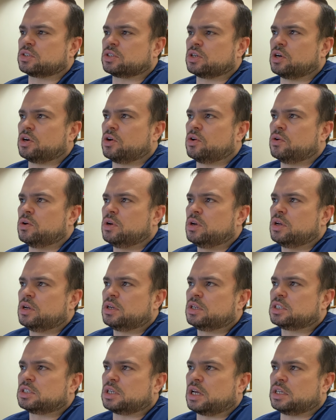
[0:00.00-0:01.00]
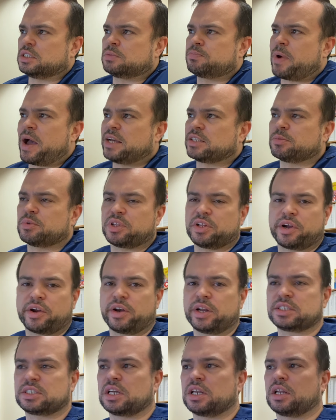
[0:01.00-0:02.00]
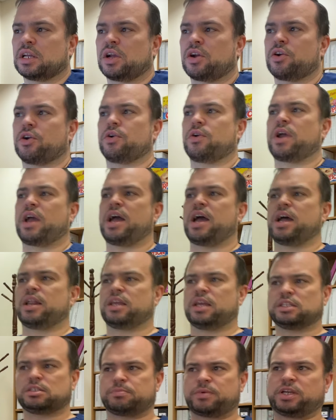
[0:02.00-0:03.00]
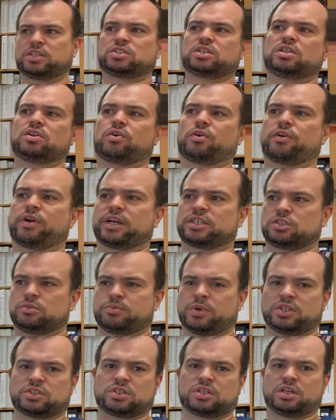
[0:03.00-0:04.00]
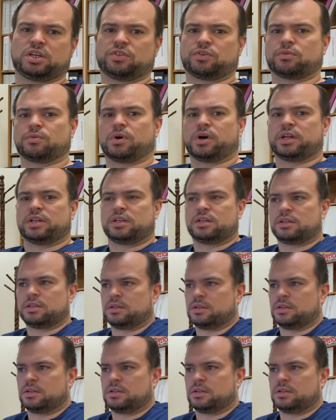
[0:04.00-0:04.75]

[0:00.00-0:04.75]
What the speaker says: So a spasm of the larynx can occur at intubation or extubation, either one.